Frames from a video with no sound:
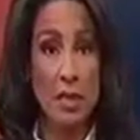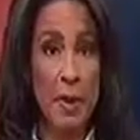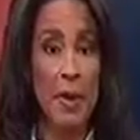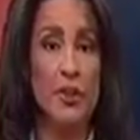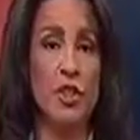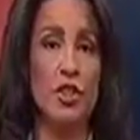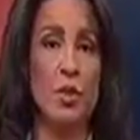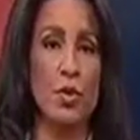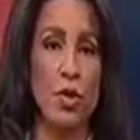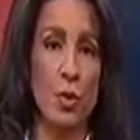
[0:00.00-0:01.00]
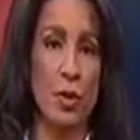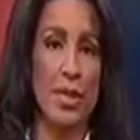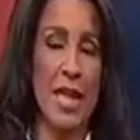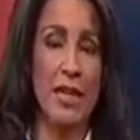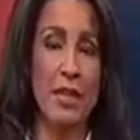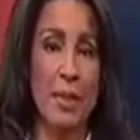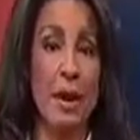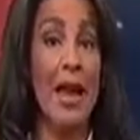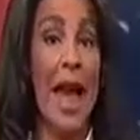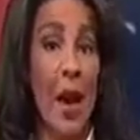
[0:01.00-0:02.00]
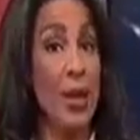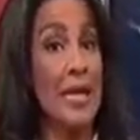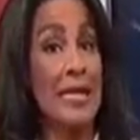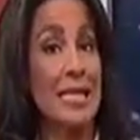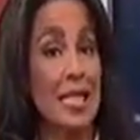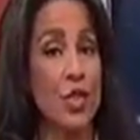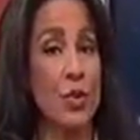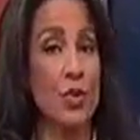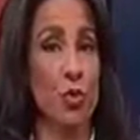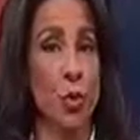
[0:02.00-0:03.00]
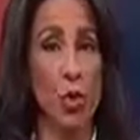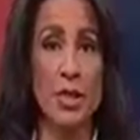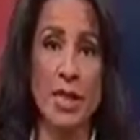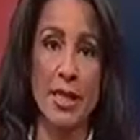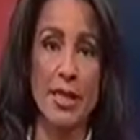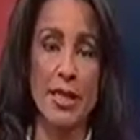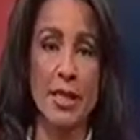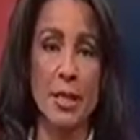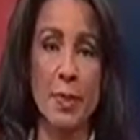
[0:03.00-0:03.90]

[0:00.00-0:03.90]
to the Belvidere school superintendent about how his district reports incidents,